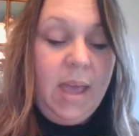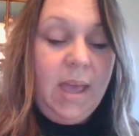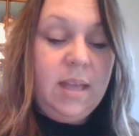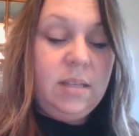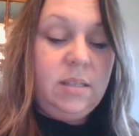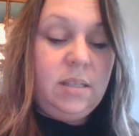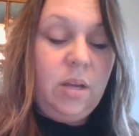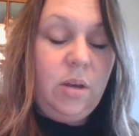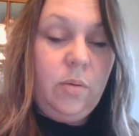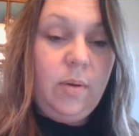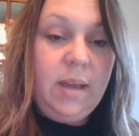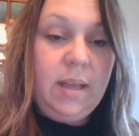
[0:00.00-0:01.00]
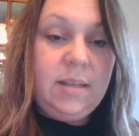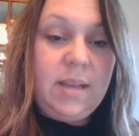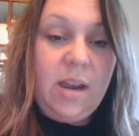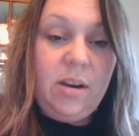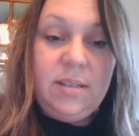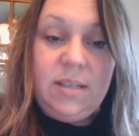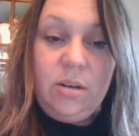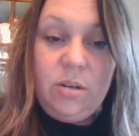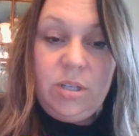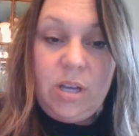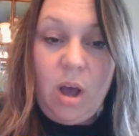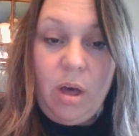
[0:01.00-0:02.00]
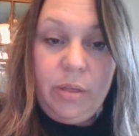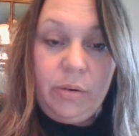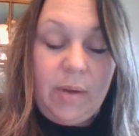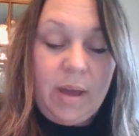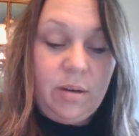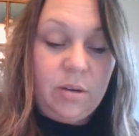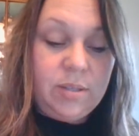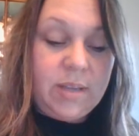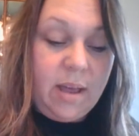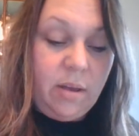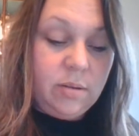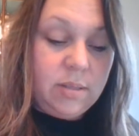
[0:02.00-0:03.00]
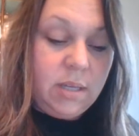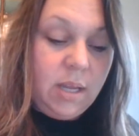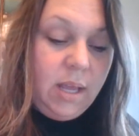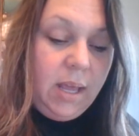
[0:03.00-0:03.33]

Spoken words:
and so it carries energy all throughout your cells.